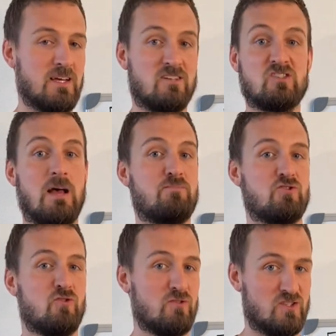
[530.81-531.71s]

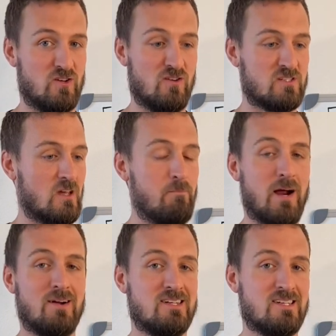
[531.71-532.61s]
exceptional results
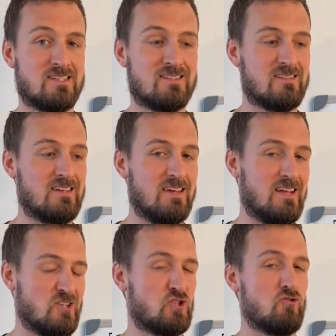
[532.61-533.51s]
compared to just
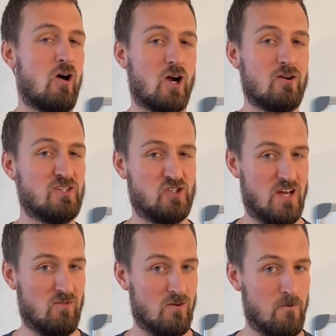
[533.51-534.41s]
getting stronger in
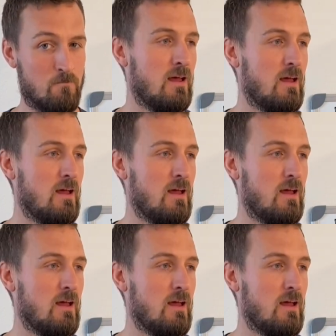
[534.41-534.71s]
general.